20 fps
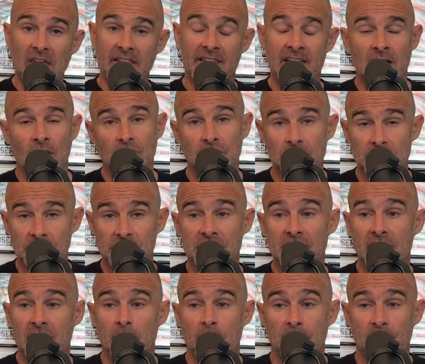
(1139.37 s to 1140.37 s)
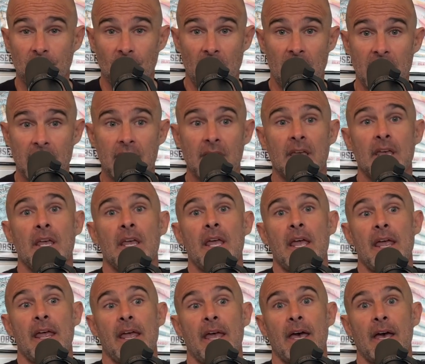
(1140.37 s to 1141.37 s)
then I'll usually take a break
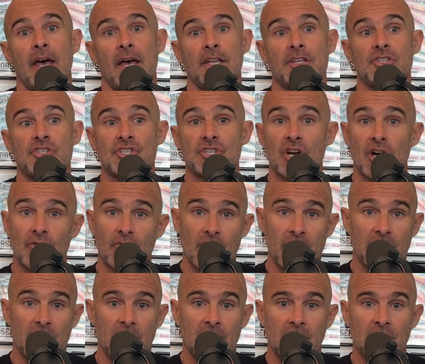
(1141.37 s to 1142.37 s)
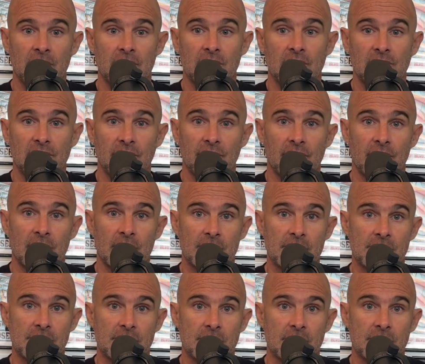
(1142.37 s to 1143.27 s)
and start writing the lyrics.